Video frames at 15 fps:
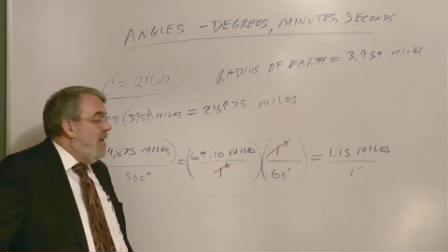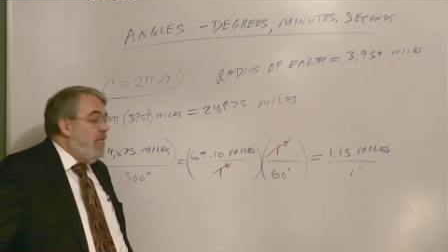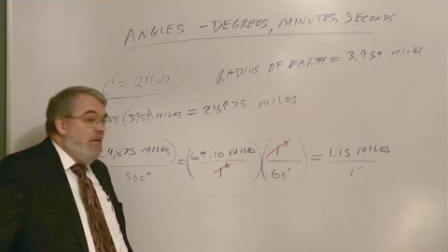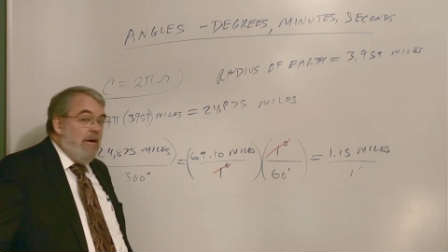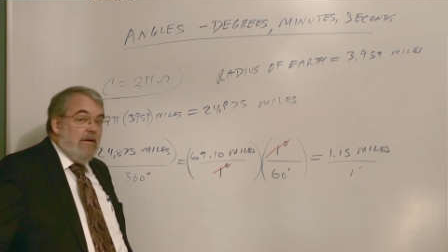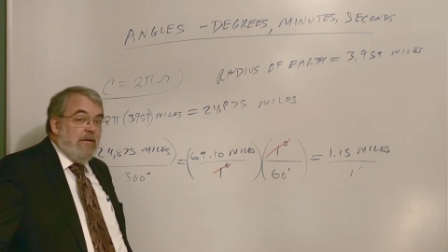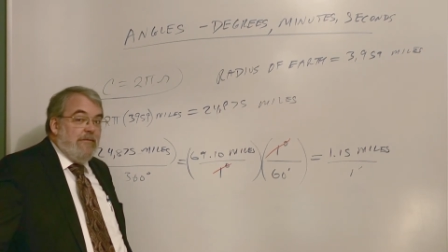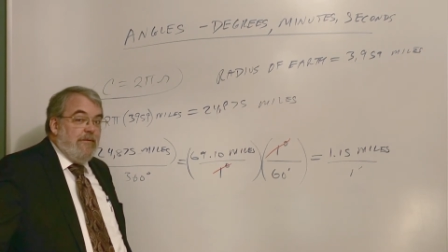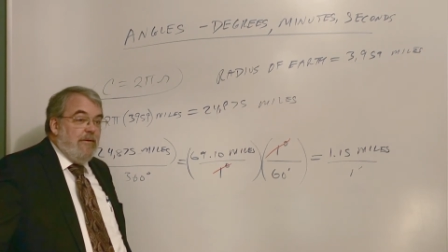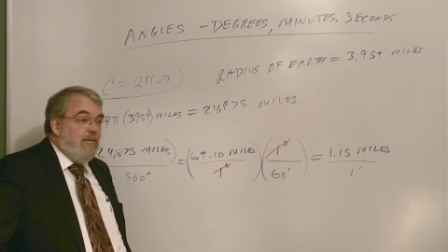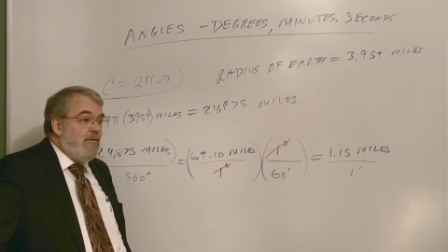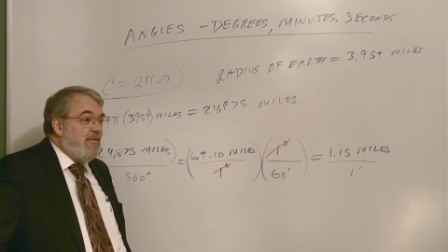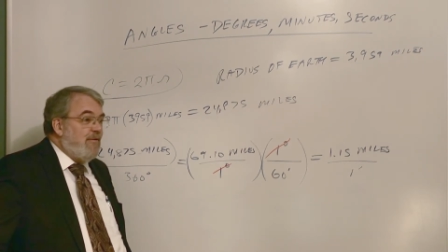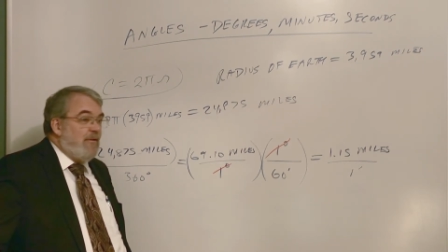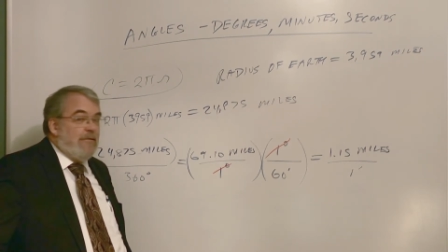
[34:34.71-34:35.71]
Well, if
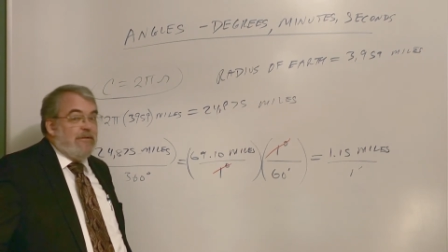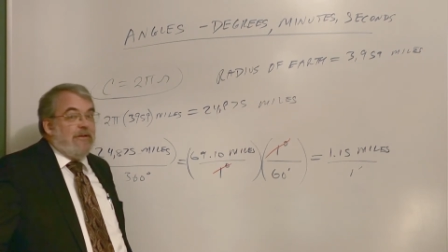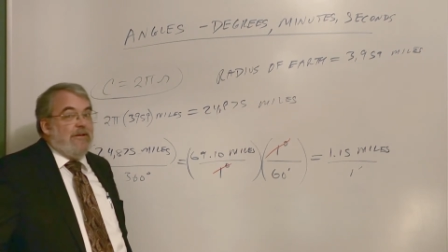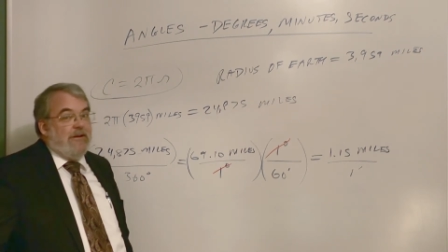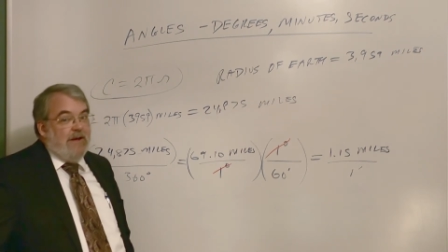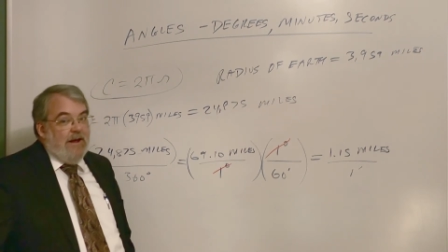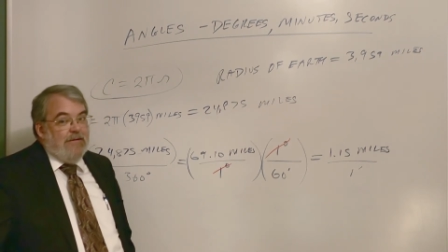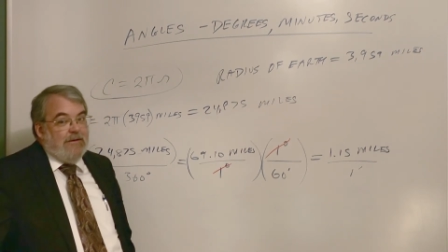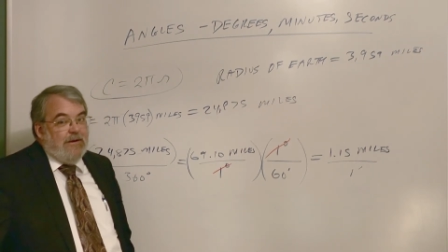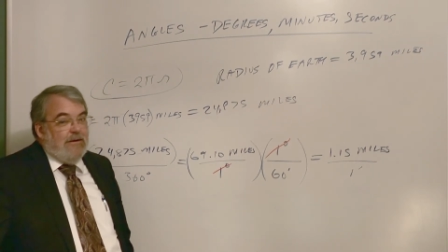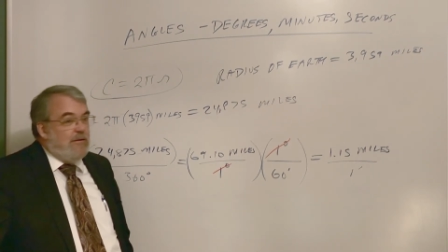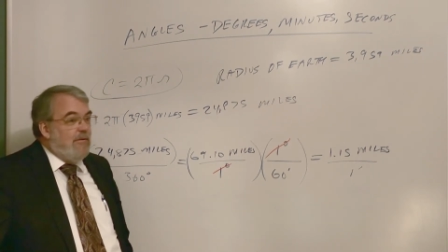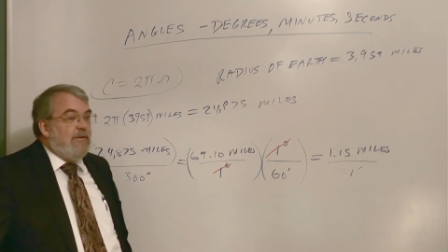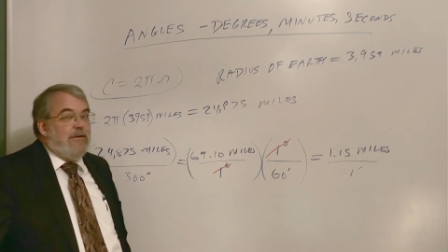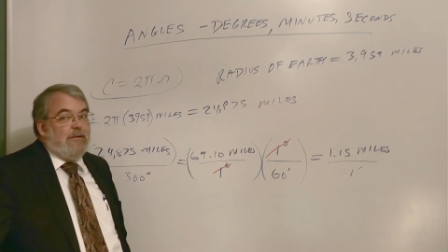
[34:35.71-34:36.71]
you served in the Navy,
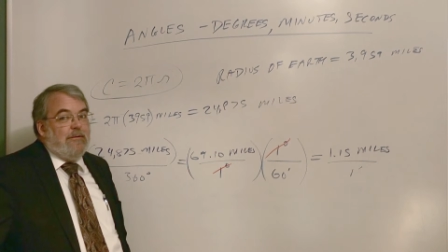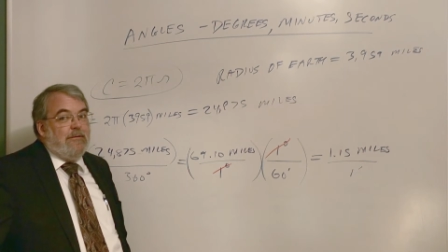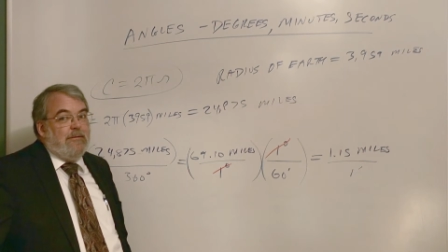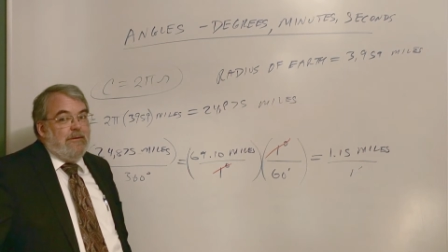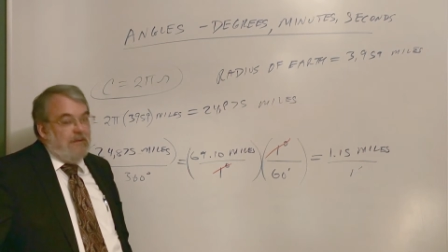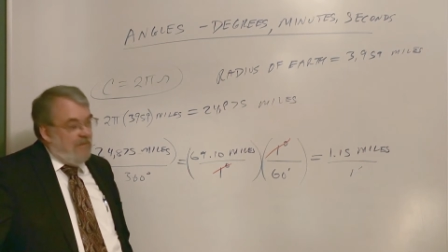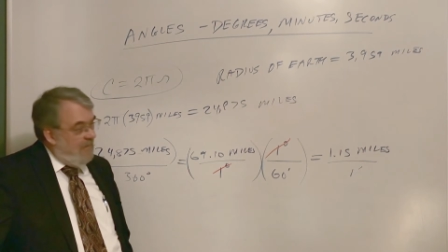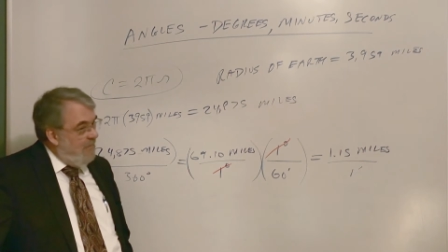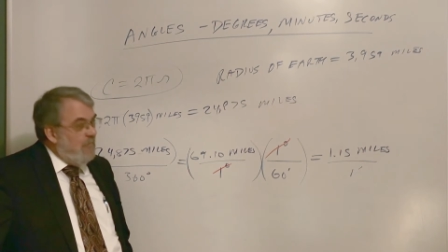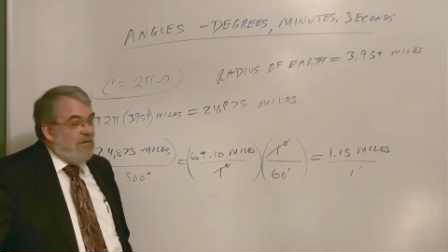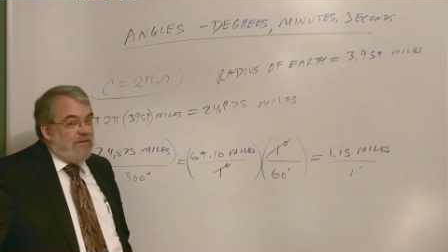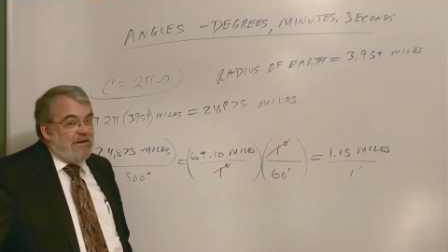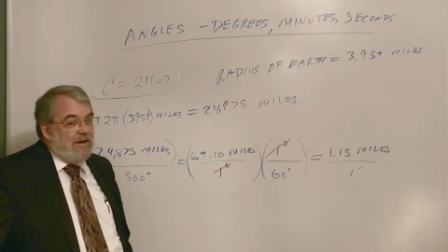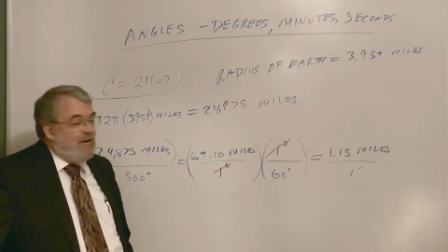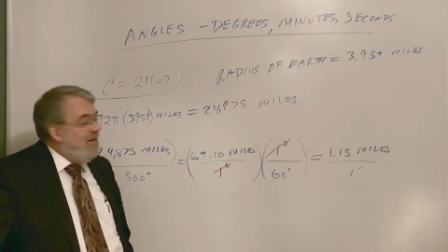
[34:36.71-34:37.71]
you would know
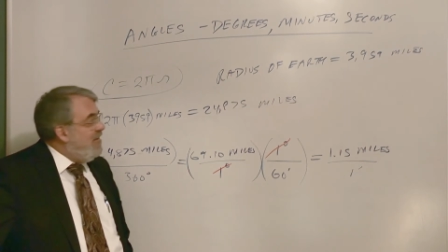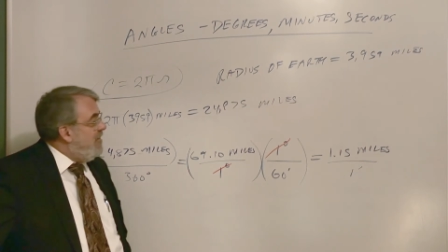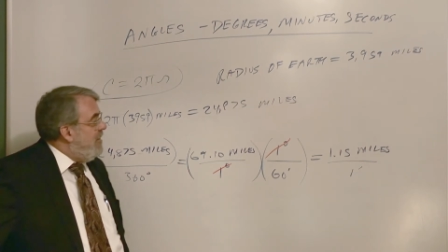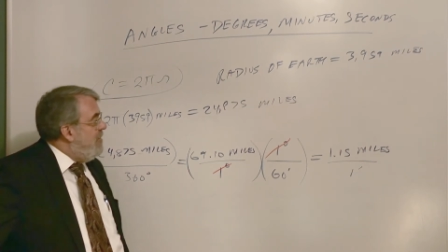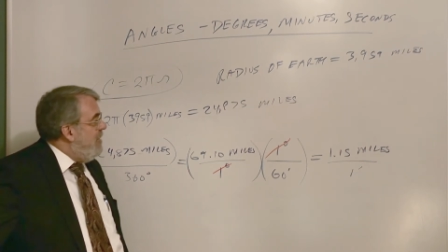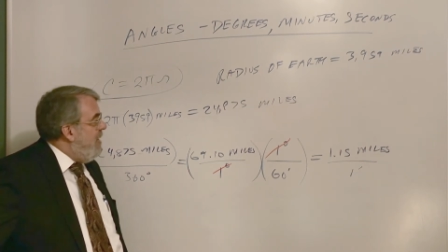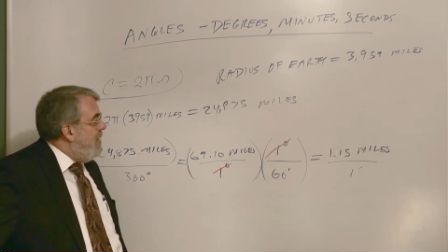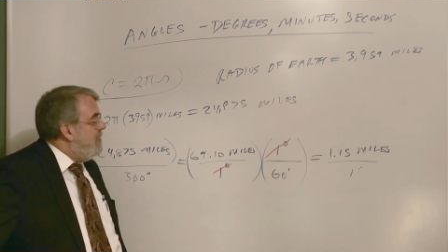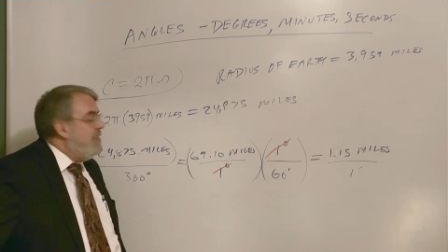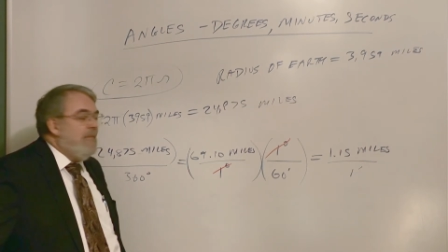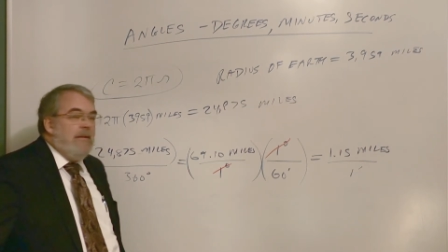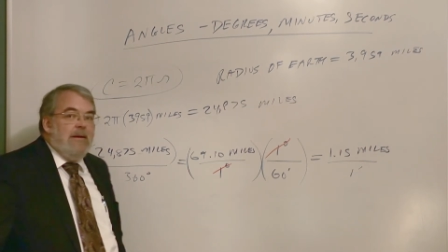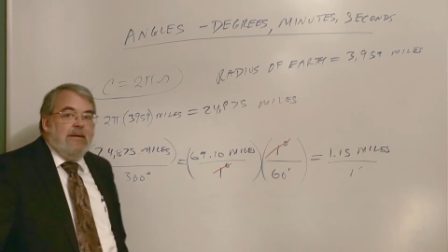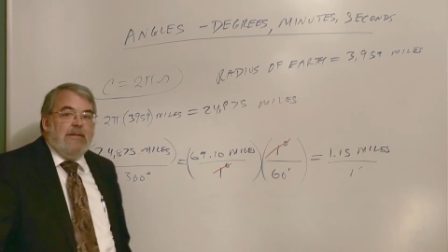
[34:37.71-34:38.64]
what that is, I bet.